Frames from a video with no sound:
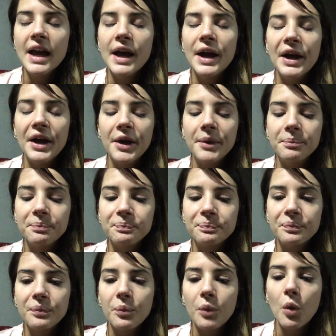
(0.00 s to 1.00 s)

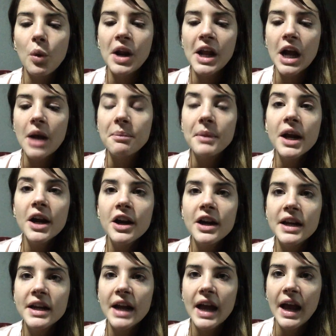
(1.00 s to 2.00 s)
But when I got
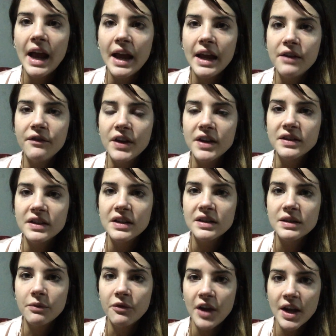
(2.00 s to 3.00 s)
married, I invested in
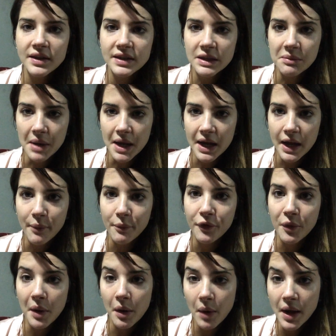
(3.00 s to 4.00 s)
some fancy makeup
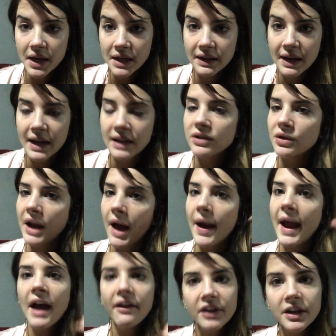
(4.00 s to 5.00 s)
for my wedding day, and so now
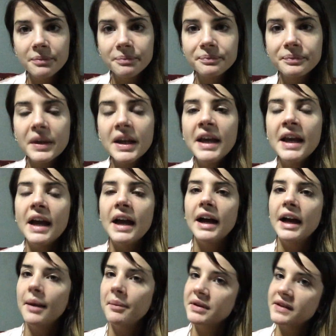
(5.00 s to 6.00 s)
I have it.
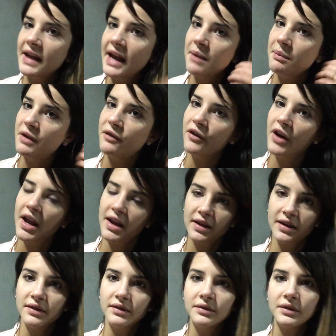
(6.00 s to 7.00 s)
Because I had my
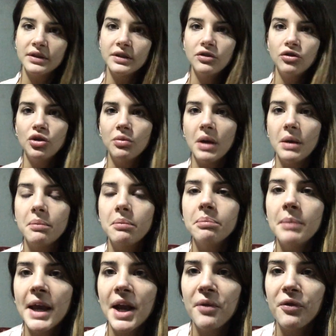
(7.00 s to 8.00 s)
friend do my
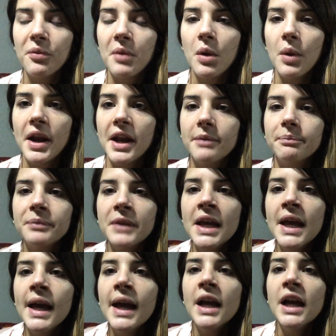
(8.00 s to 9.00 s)
makeup for my wedding.
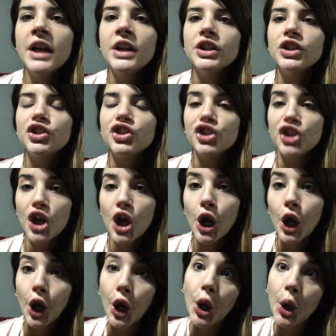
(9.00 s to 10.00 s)

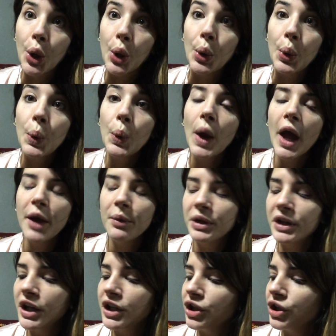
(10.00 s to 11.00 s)
So I
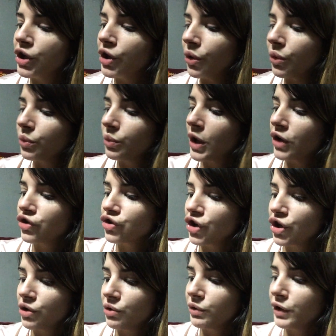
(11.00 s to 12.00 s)
will let you know, I'll show
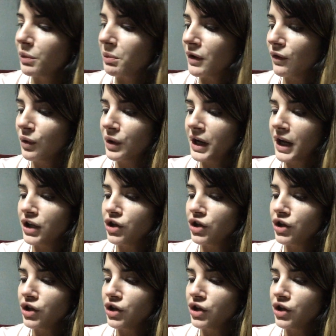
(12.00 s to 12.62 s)
you a little bit of what I